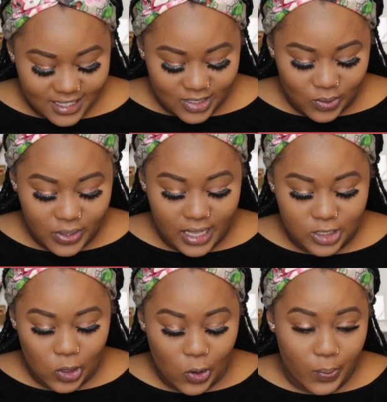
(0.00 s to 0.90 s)
so we
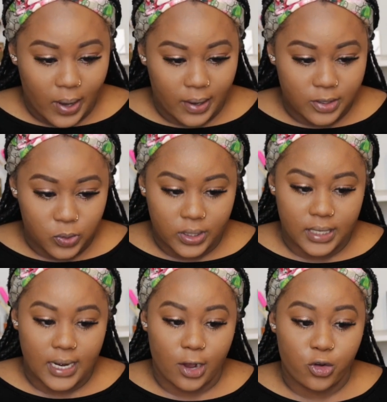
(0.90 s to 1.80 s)
can talk about
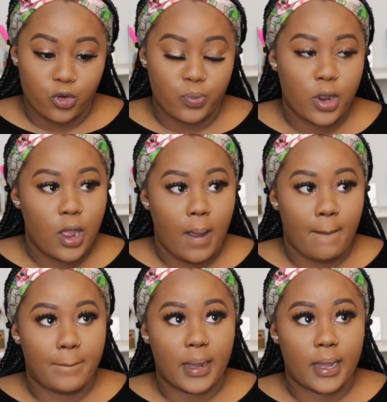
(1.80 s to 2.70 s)
joining that group.
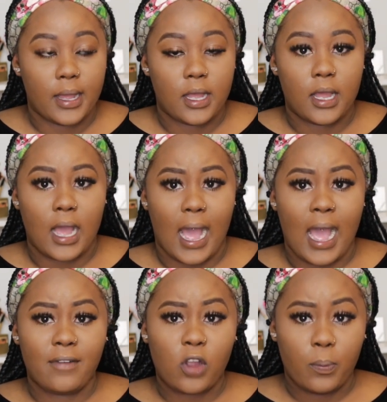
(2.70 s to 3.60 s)
But I
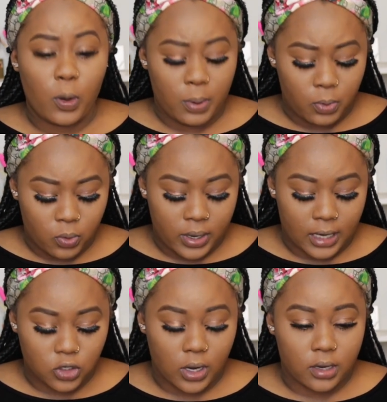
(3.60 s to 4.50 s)
have a couple of people, when
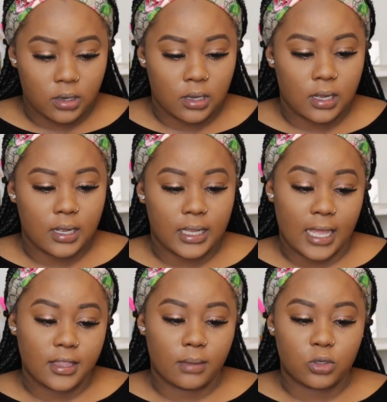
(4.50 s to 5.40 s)
I try to
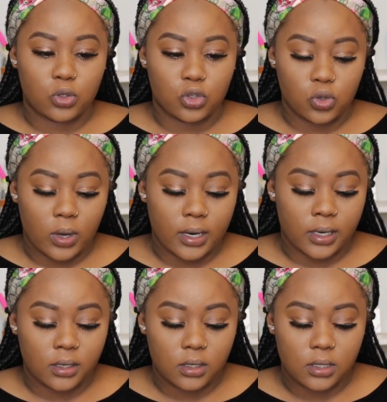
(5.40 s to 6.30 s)
get them to
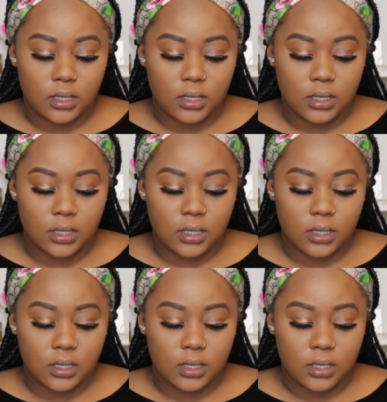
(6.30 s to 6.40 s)
join,